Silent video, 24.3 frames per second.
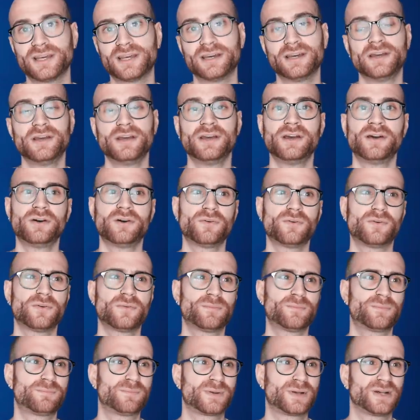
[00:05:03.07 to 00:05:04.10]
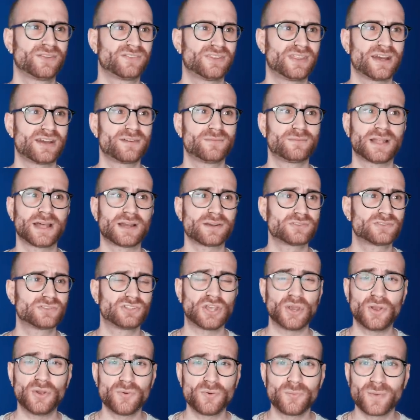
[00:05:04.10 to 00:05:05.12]
it? because they're like
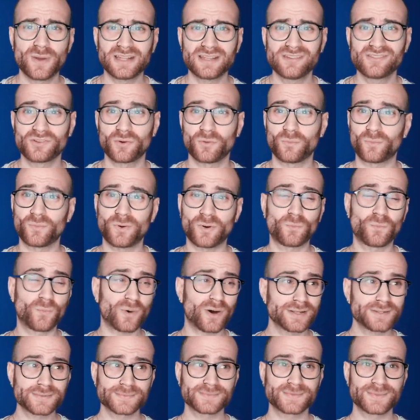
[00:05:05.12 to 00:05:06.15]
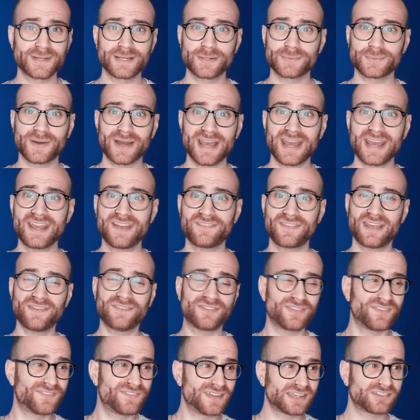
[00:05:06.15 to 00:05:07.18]
2 wins or 1 win away.
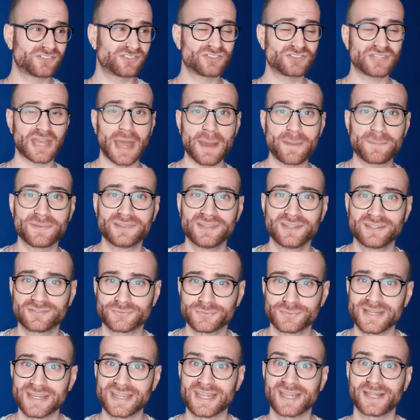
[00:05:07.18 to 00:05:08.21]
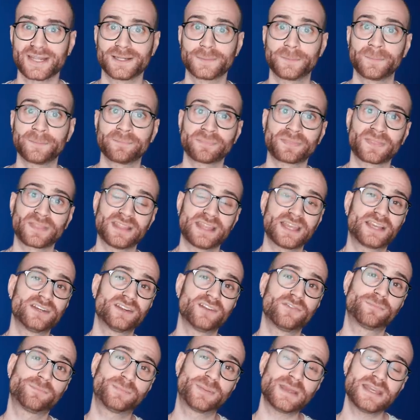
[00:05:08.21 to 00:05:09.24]
If the fixtures happened this weekend, they could
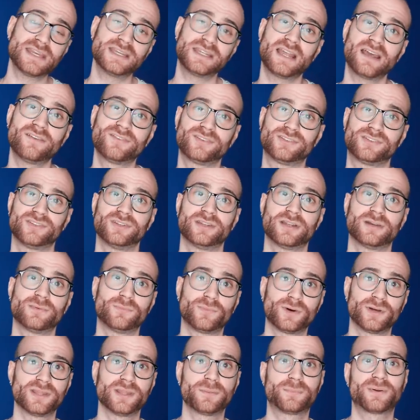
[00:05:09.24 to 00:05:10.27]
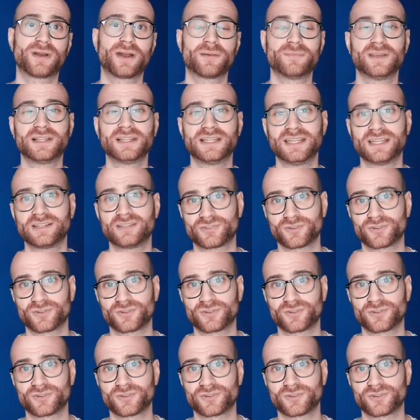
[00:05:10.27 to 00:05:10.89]
have beaten Everton and won the Premier League